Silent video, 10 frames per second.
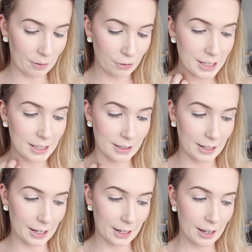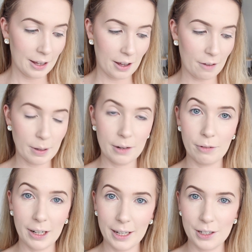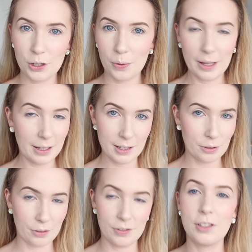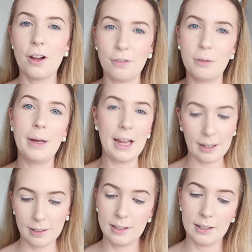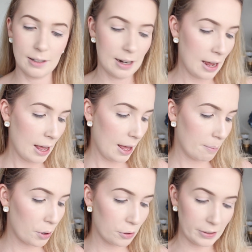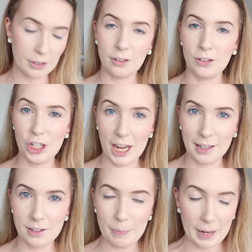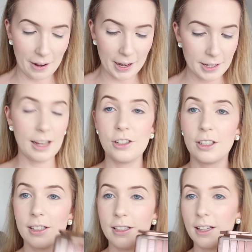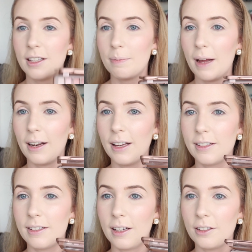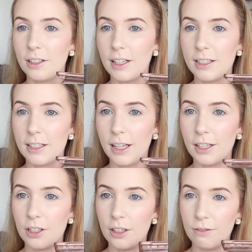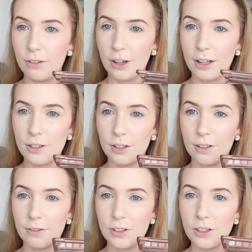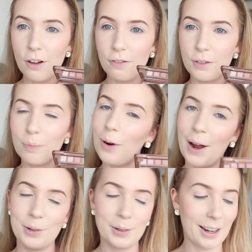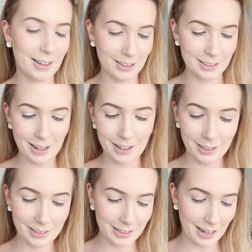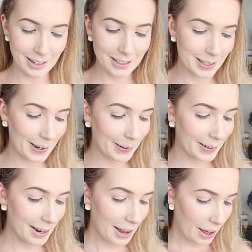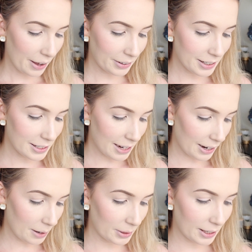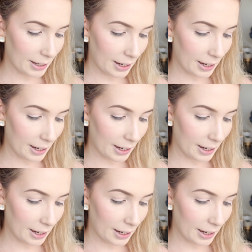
but recently I've been really enjoying these sort of soft pinks and mauvey sort of shades on my eyes. As you can see, this palette has such a nice selection of very sort of soft bridal colours, I like to say. So I'm going to start out with the